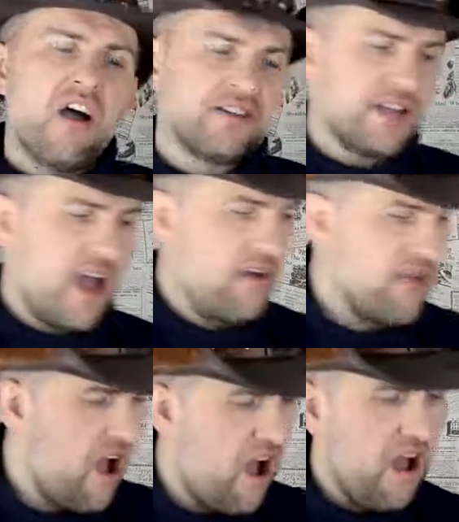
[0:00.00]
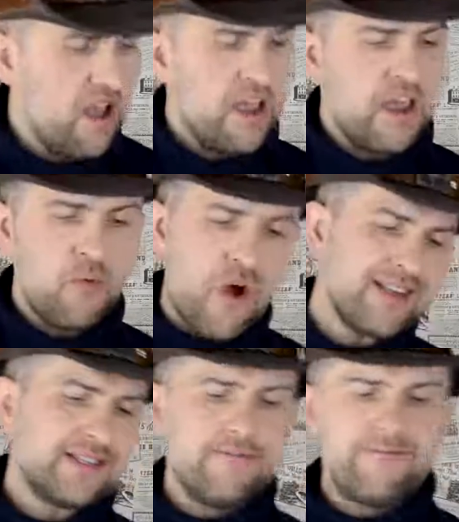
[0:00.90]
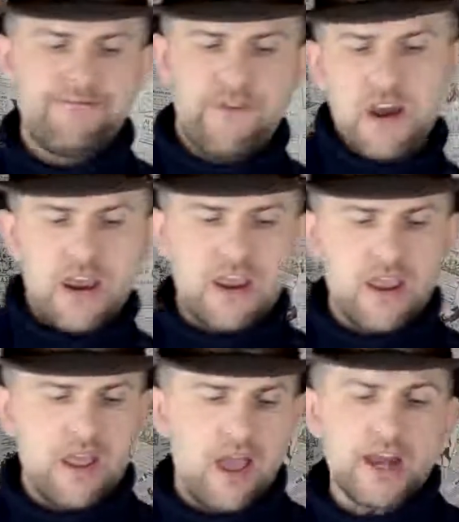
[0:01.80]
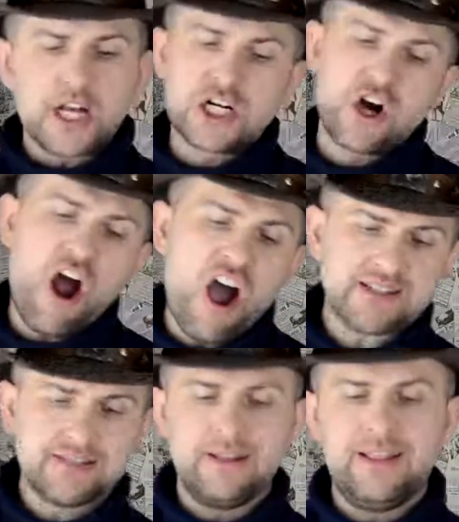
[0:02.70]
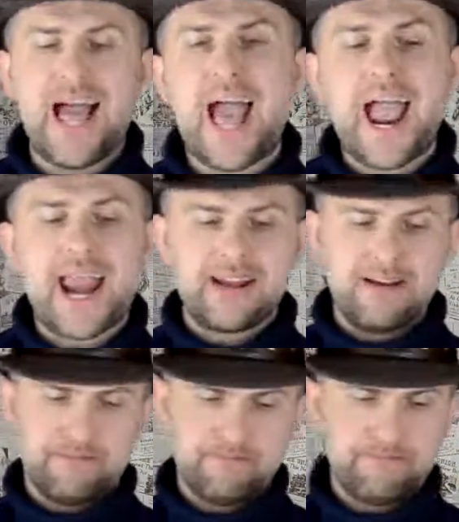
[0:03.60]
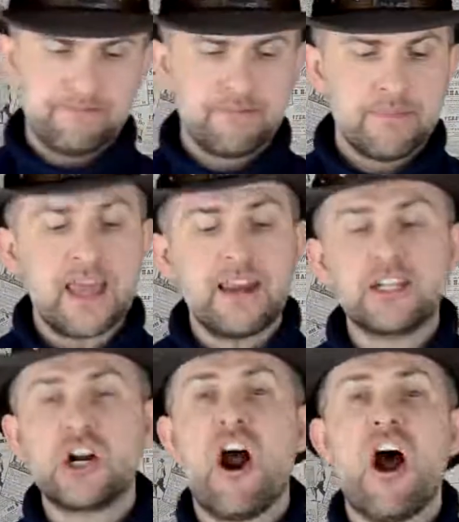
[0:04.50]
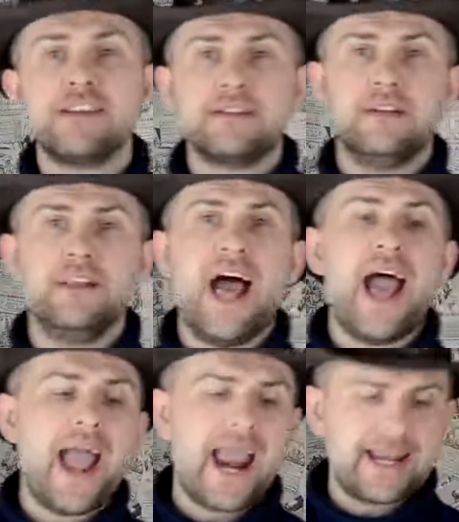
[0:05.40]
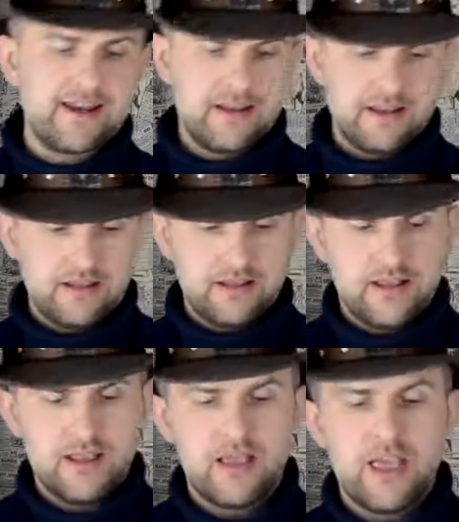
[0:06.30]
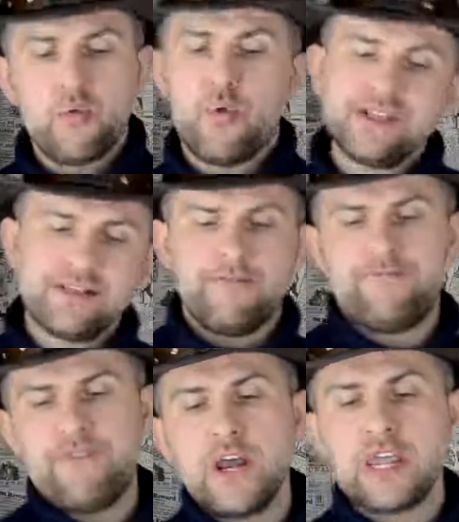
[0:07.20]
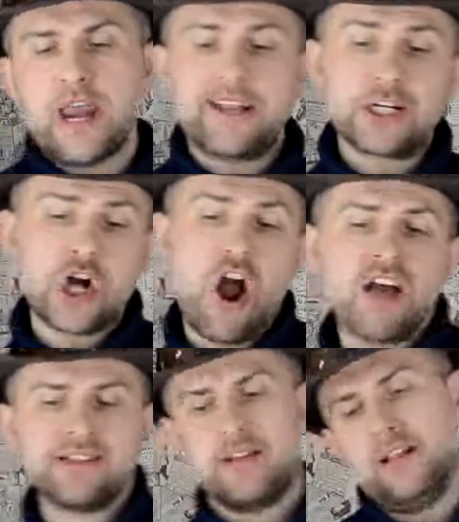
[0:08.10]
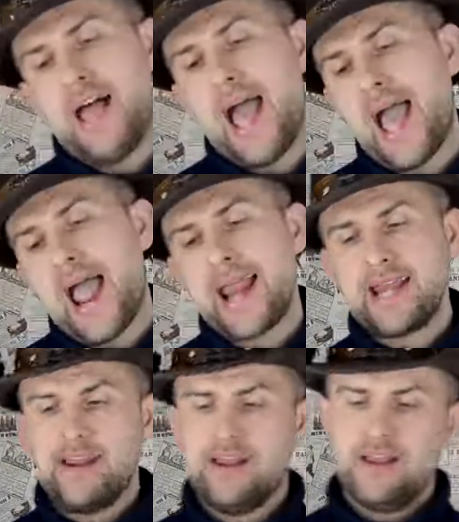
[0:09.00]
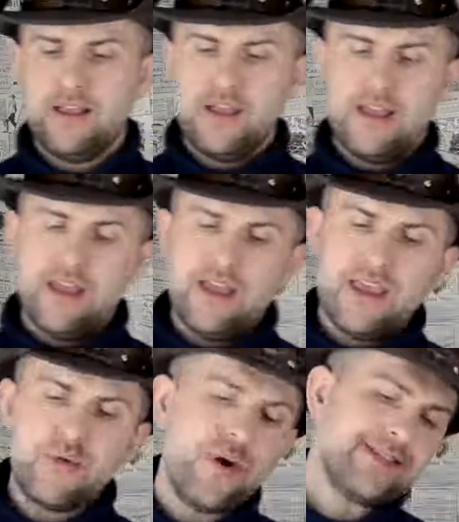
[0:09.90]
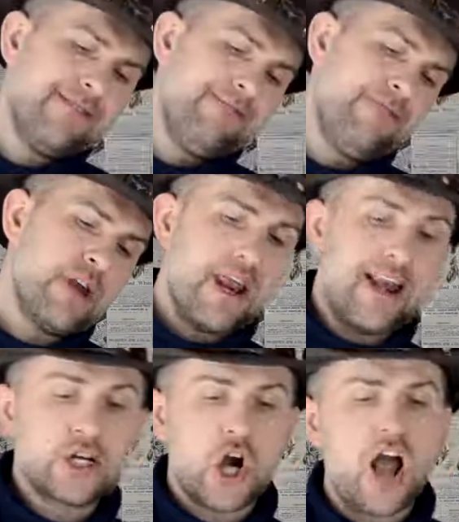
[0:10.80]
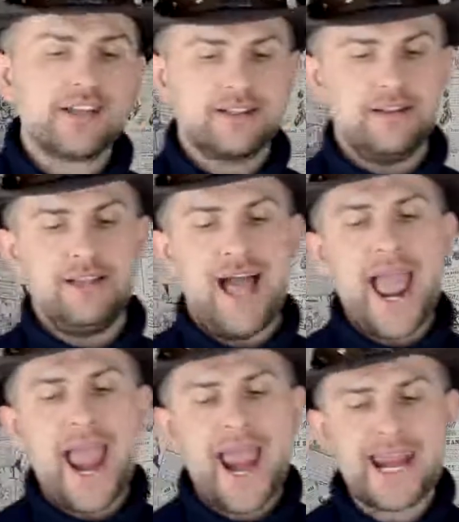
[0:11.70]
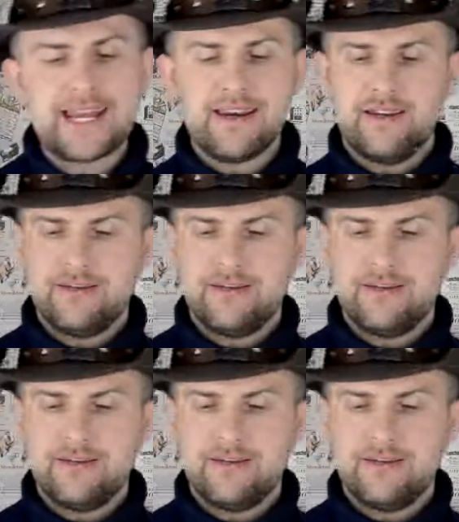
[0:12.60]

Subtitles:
sound. It wasn't funny, and it crossed the line. And it crossed the line. It wasn't funny, and it crossed the line. It wasn't funny, and it crossed the line.